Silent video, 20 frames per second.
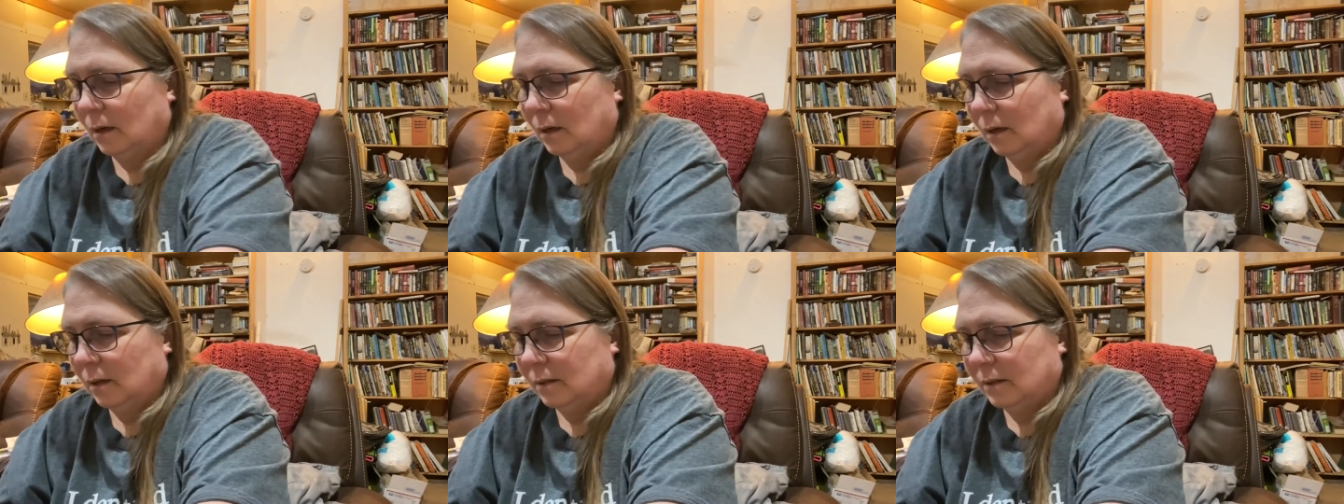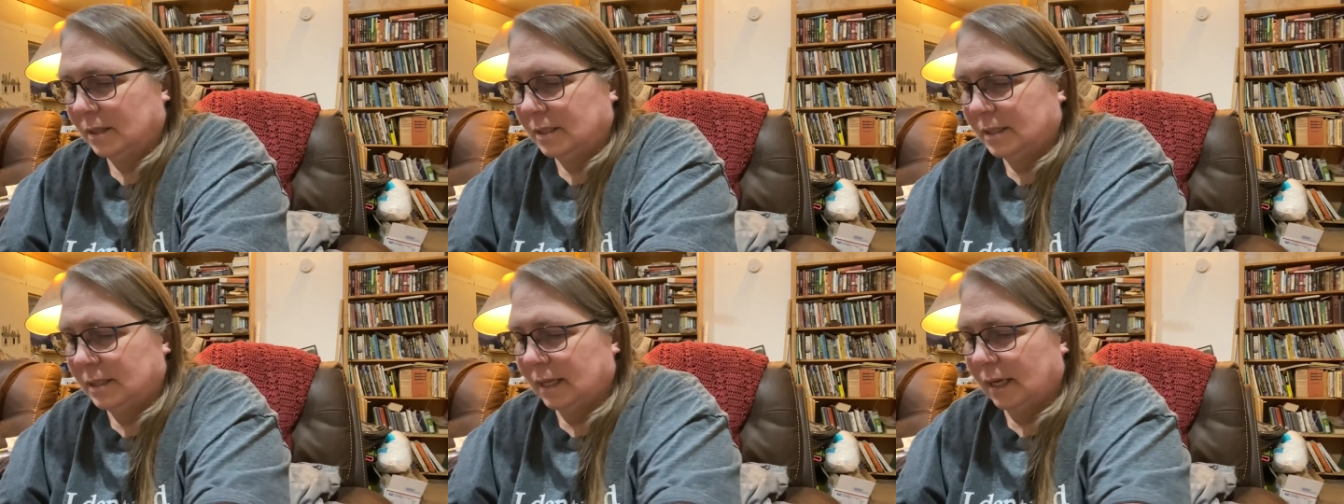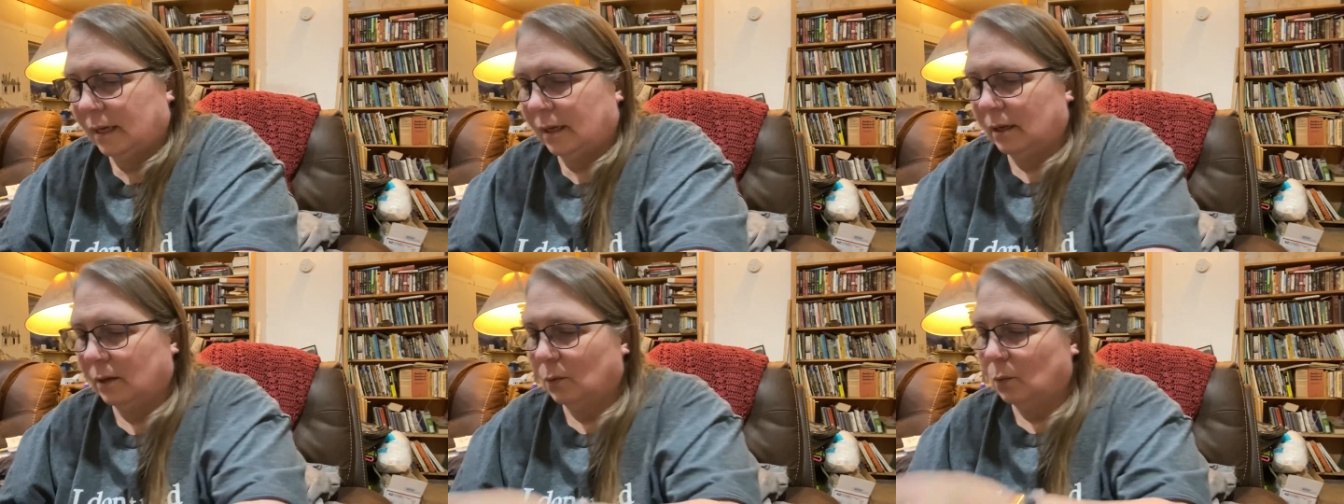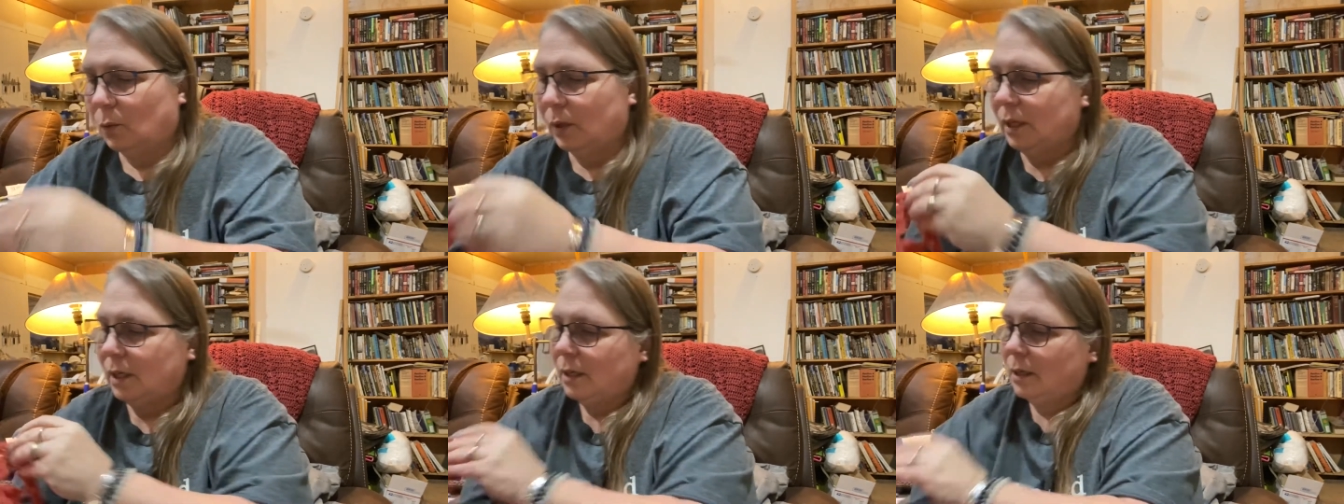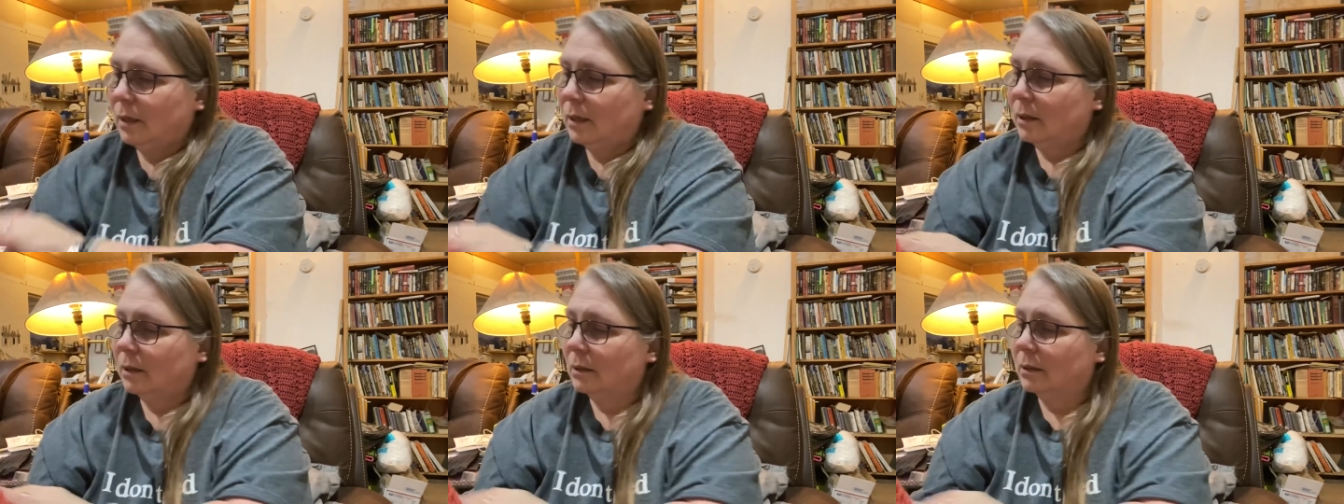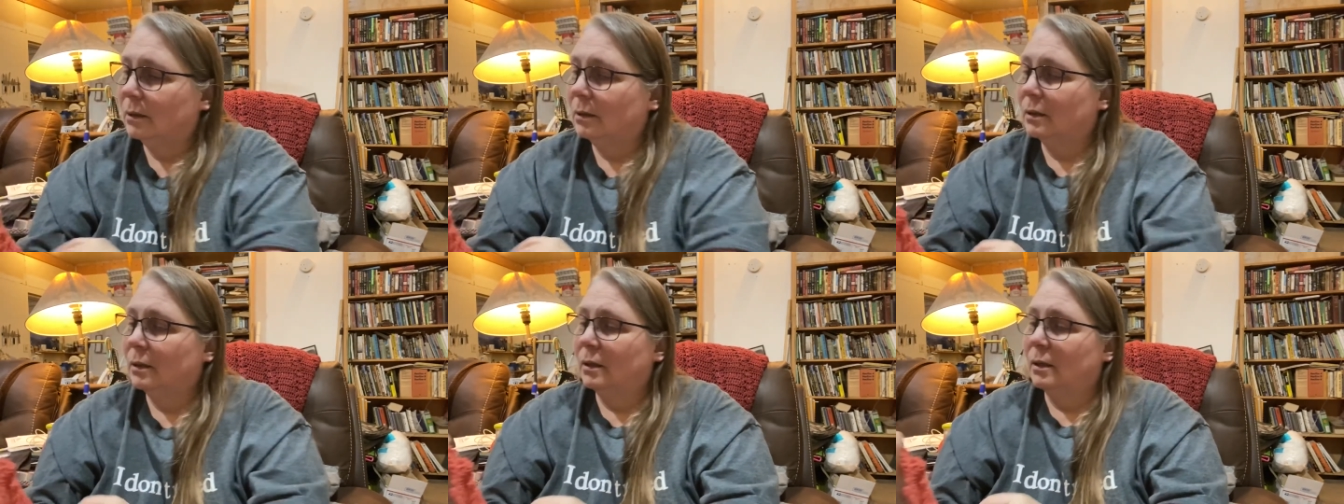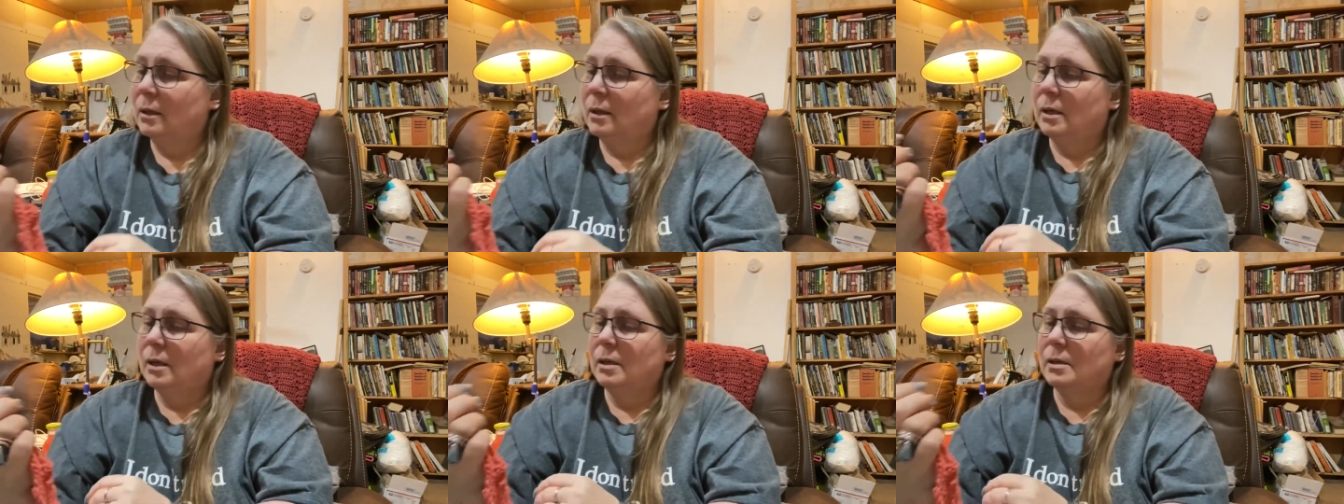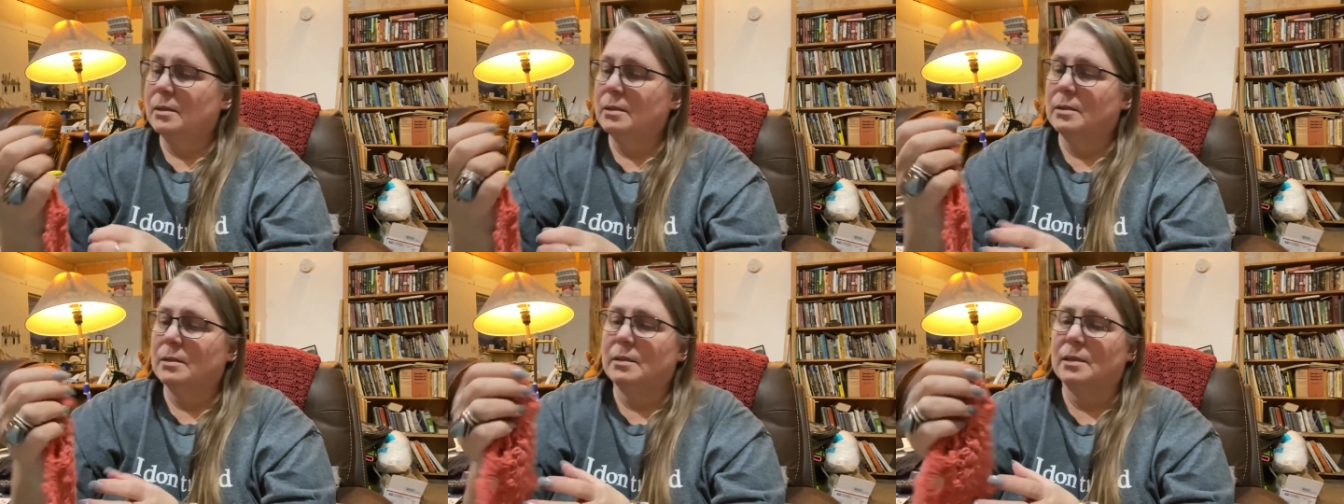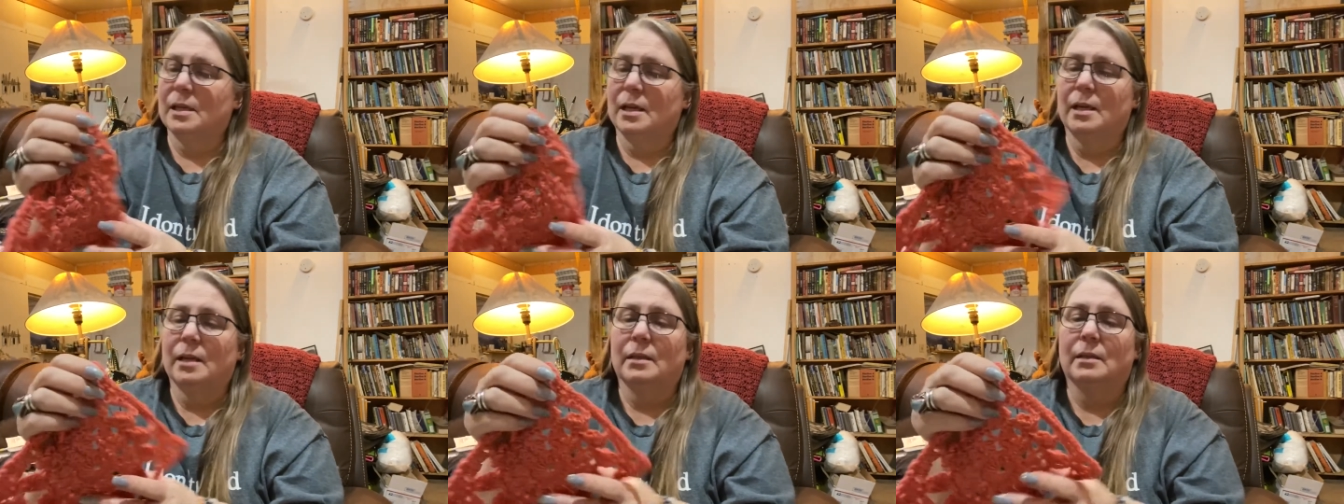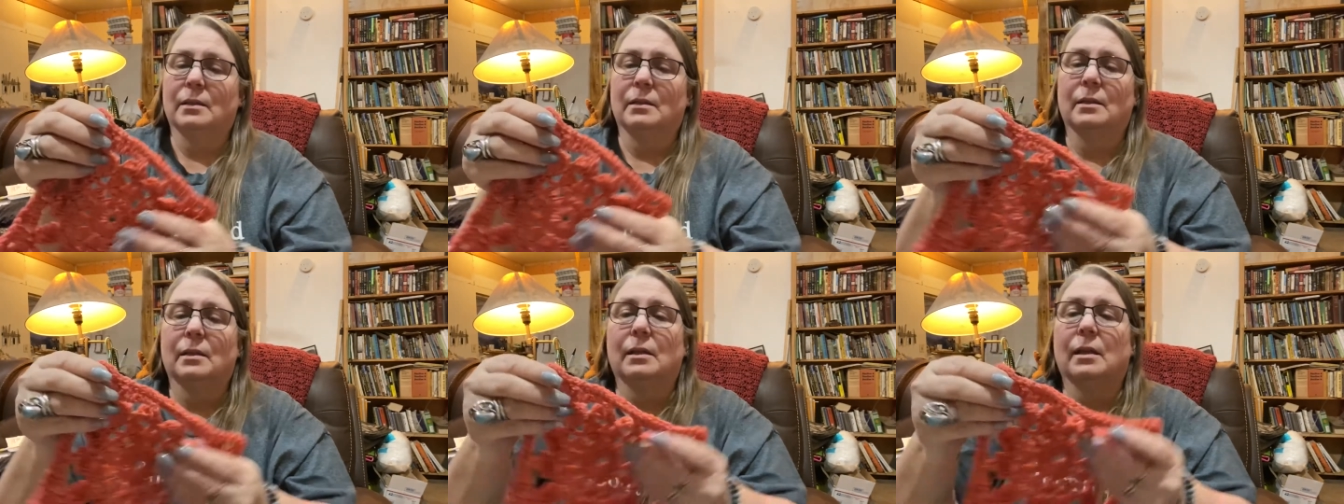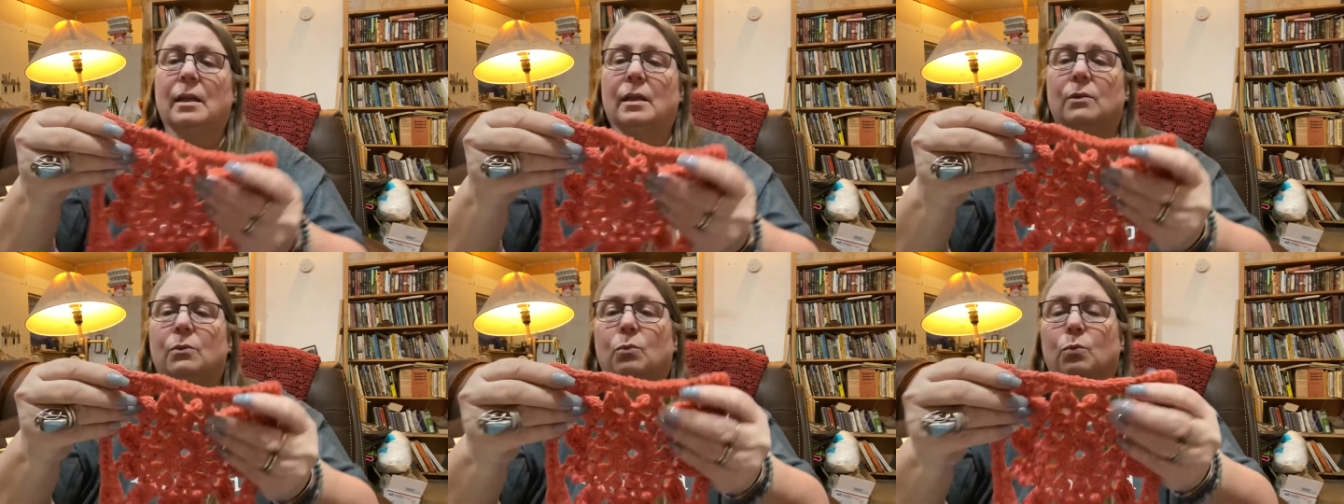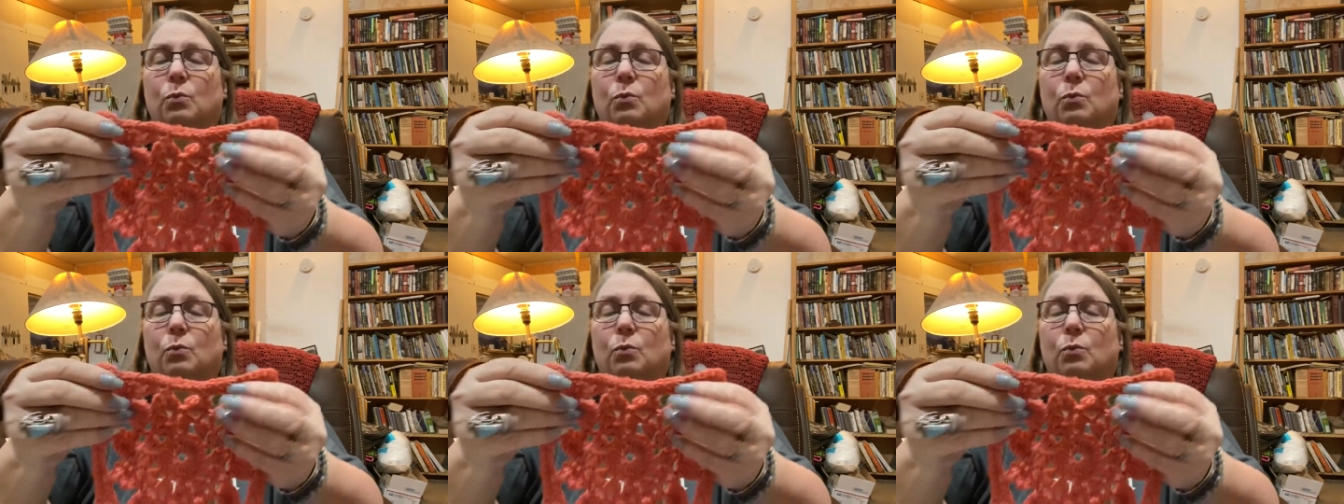The second week is done in